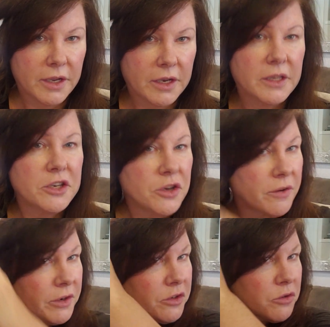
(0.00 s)
unless you
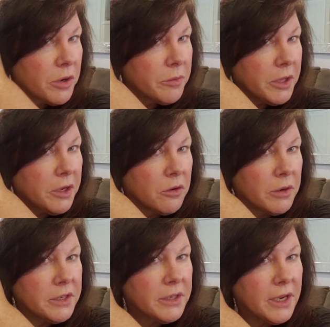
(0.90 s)
have extremely
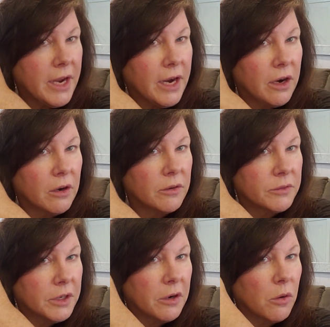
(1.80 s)
greasy hair,
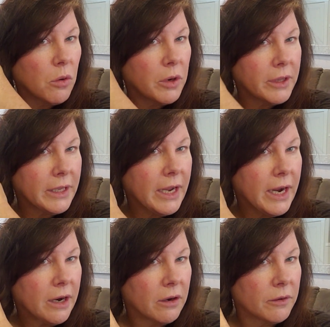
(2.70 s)
you know, oily
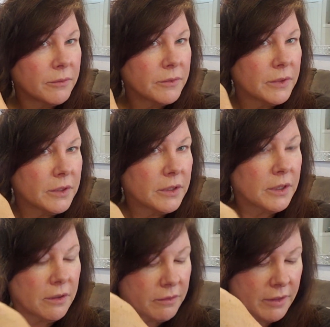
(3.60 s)
hair,
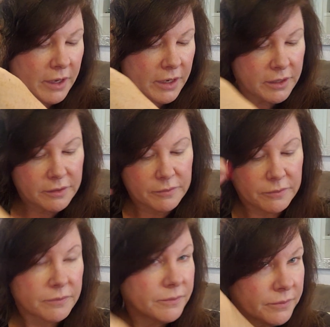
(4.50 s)
then
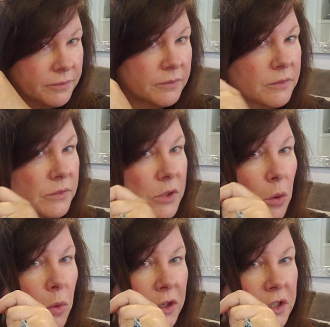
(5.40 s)

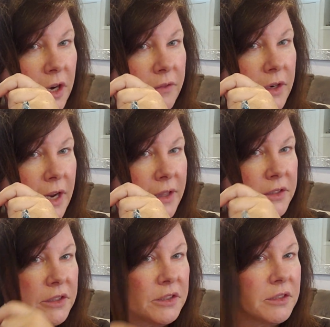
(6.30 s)
don't wash it every day.
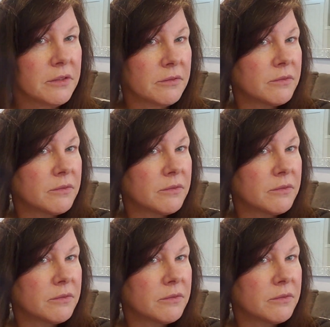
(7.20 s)
That's just,